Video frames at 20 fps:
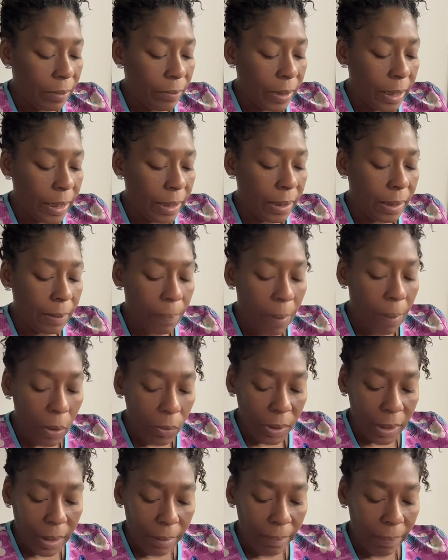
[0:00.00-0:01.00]
when it's
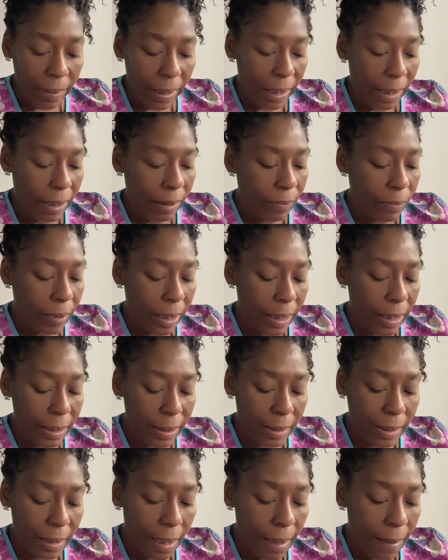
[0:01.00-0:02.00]
supposed to be, when
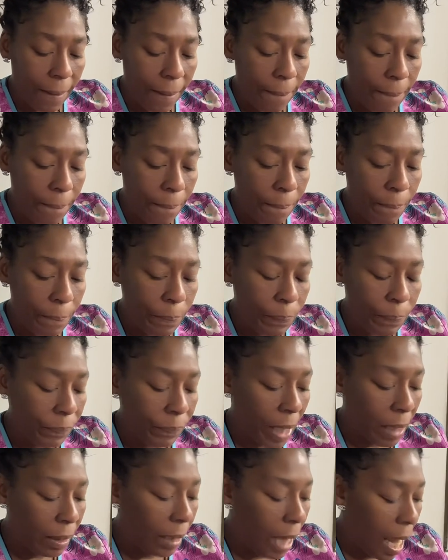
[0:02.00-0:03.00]
it's
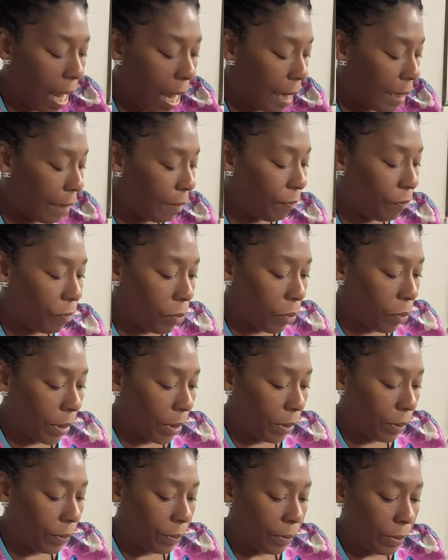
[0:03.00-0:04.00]
aligned for
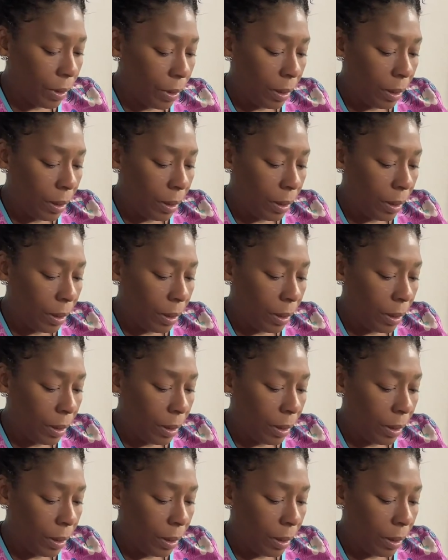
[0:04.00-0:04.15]
you.